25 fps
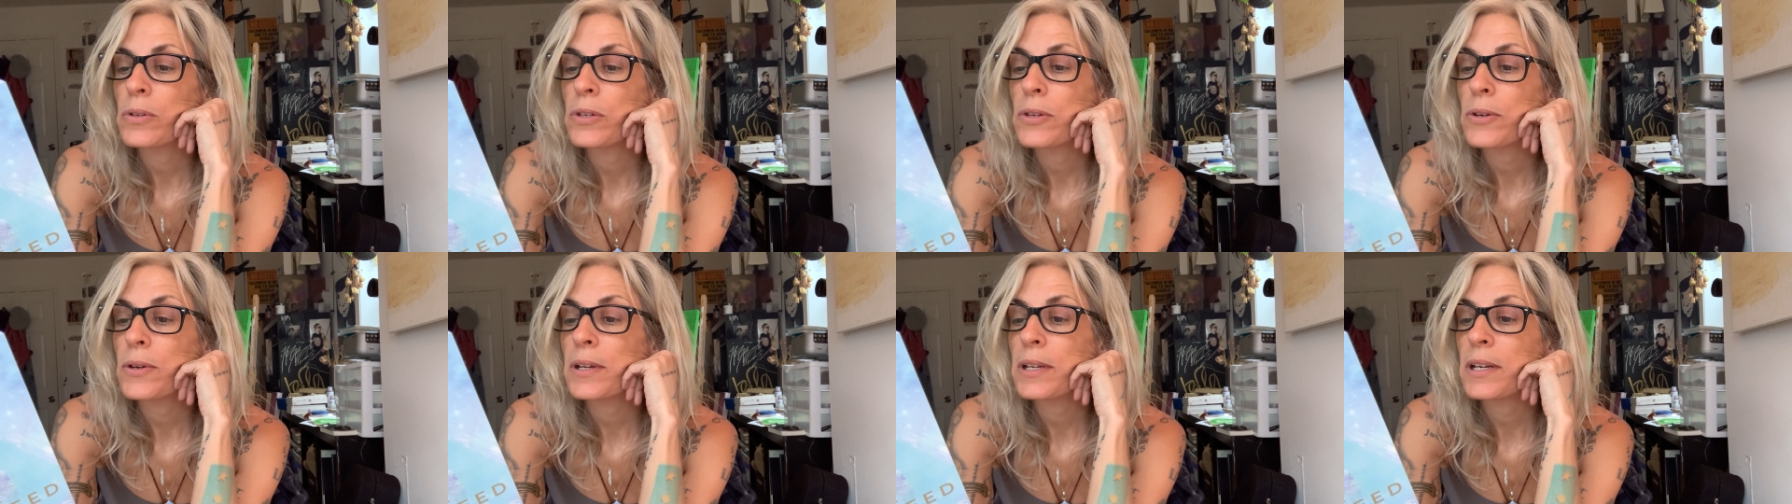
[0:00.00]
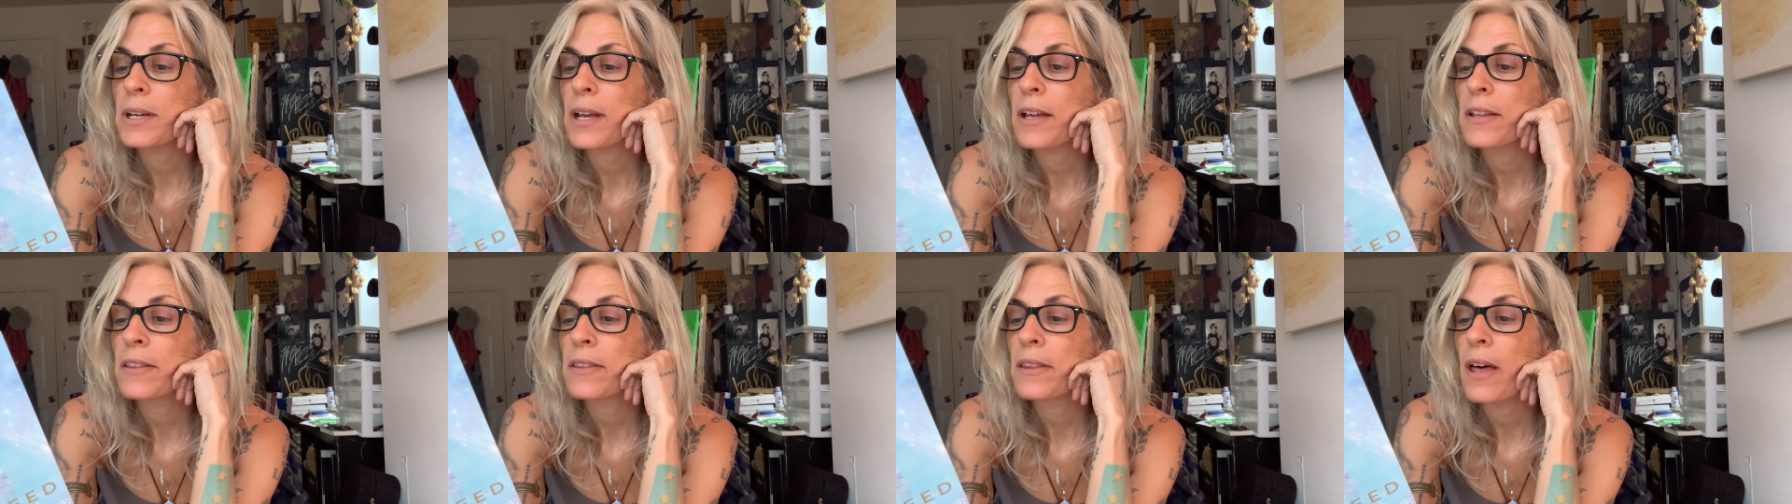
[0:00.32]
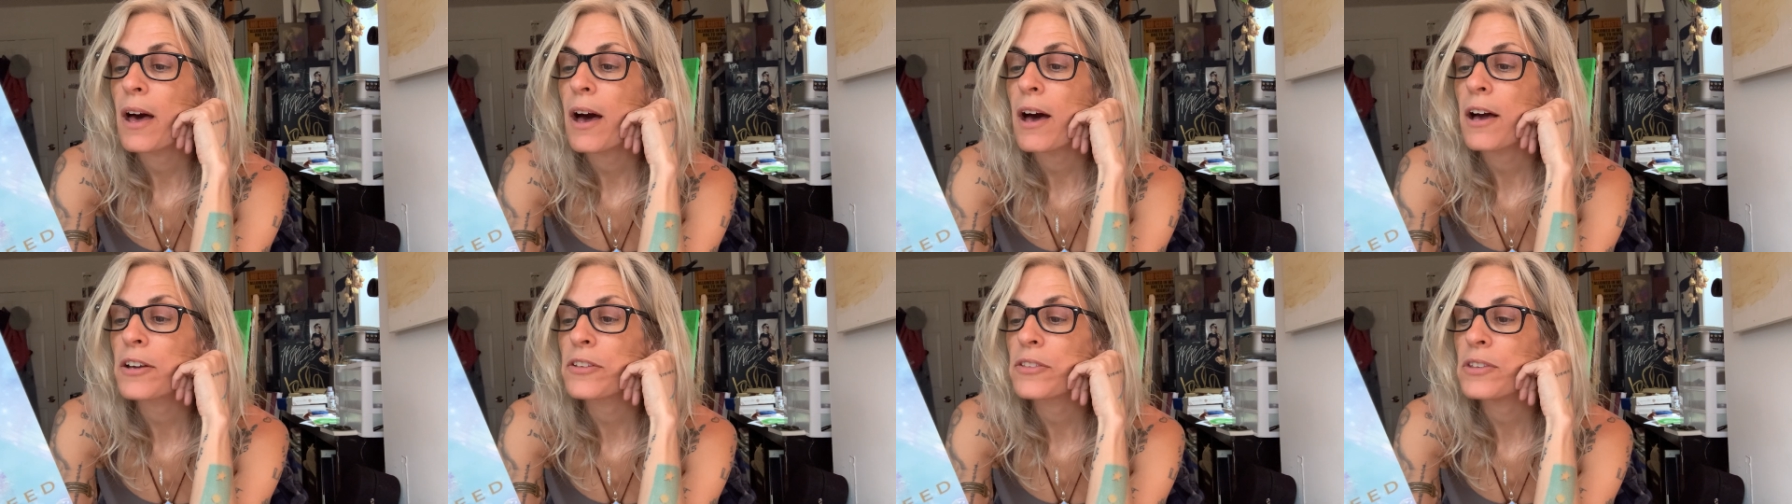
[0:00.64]
you can
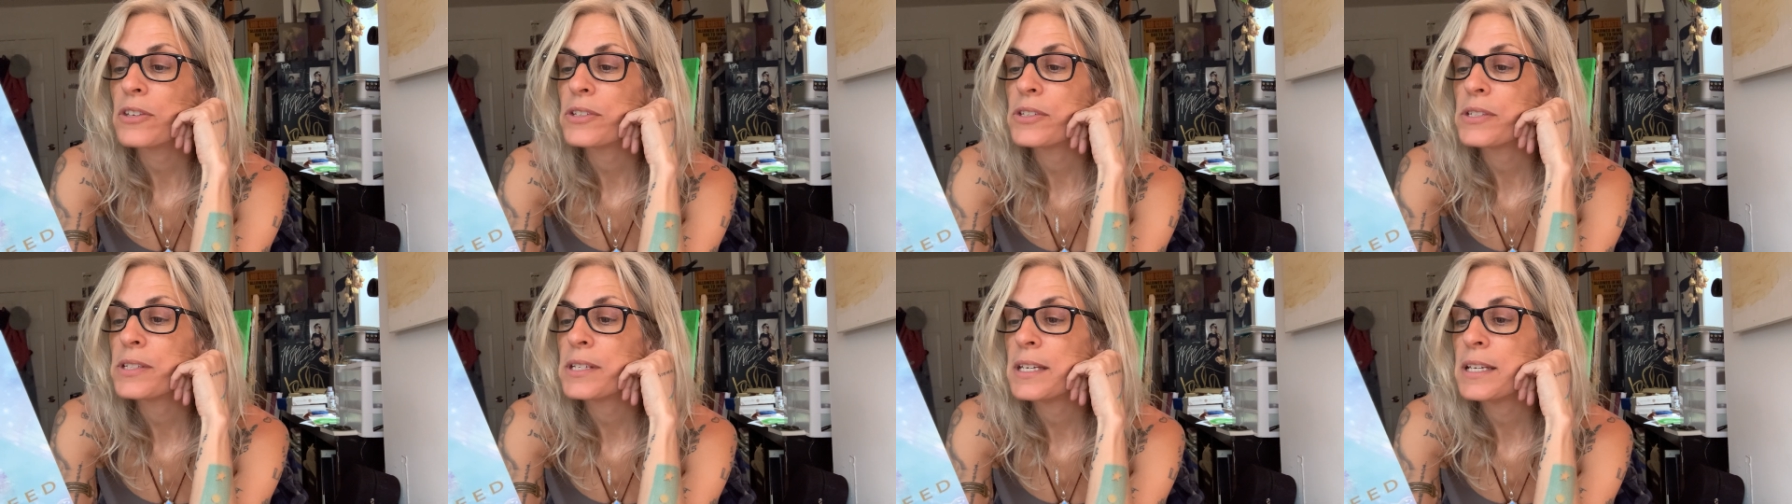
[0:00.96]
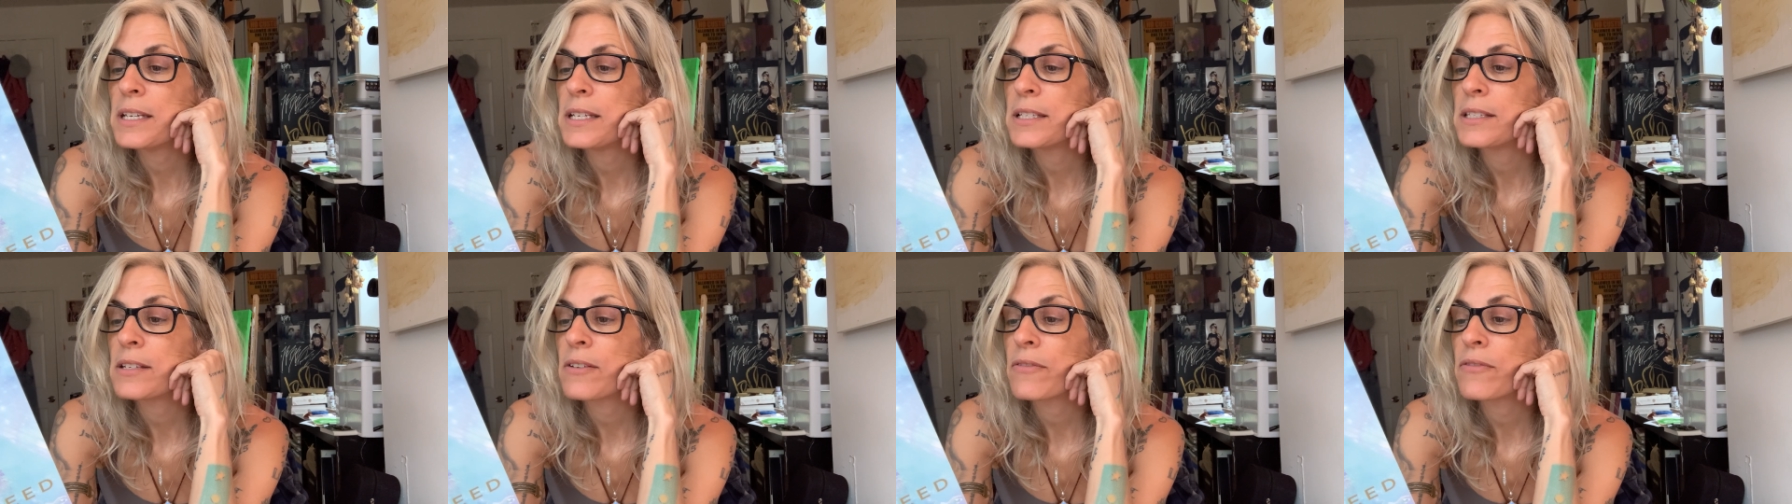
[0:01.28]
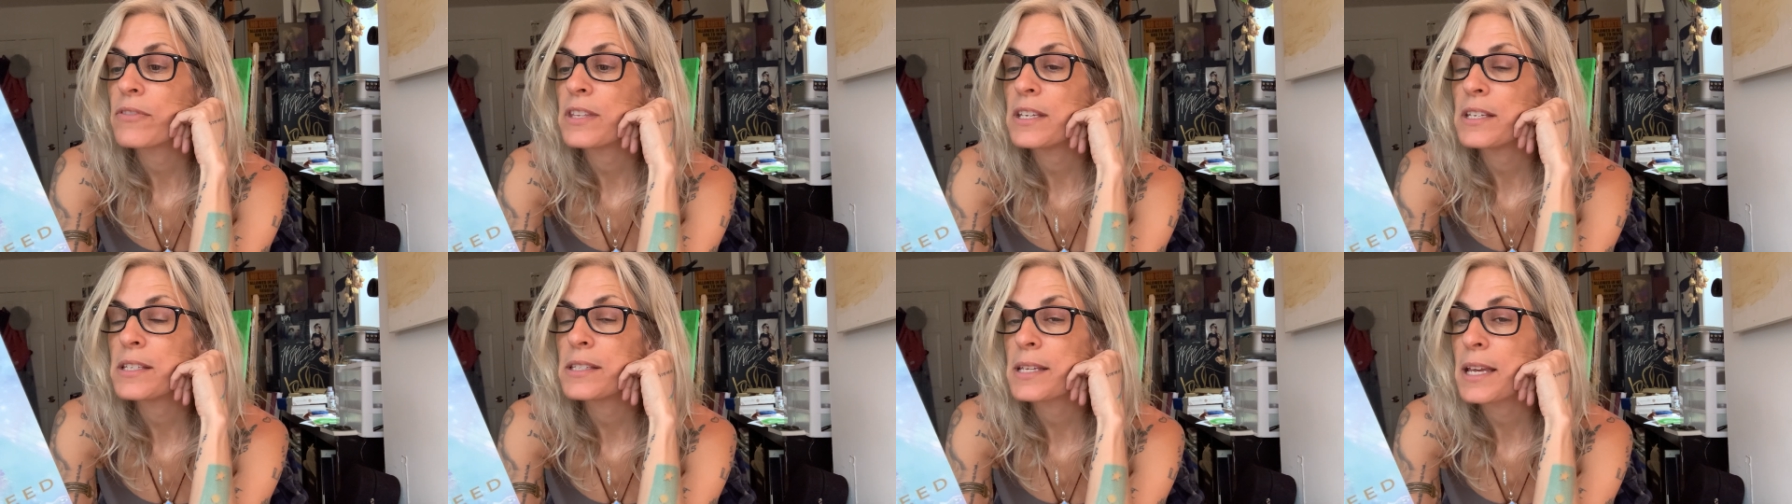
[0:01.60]
unlock the seeds of
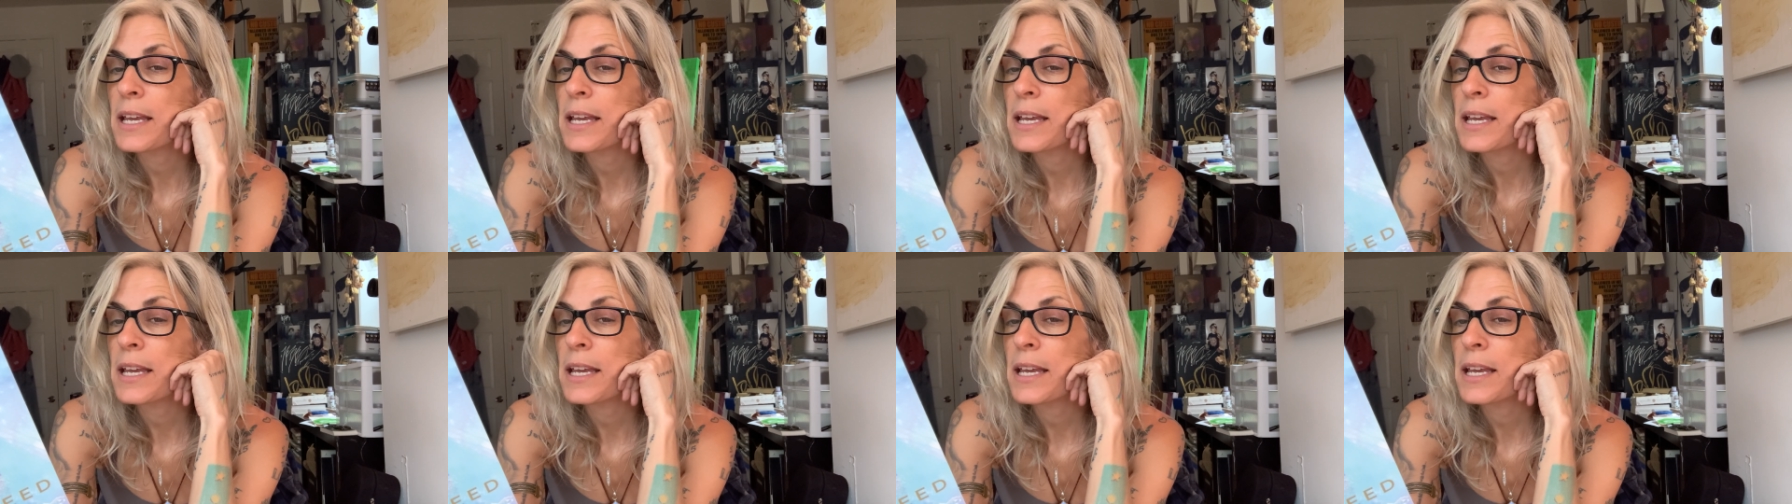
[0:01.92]
these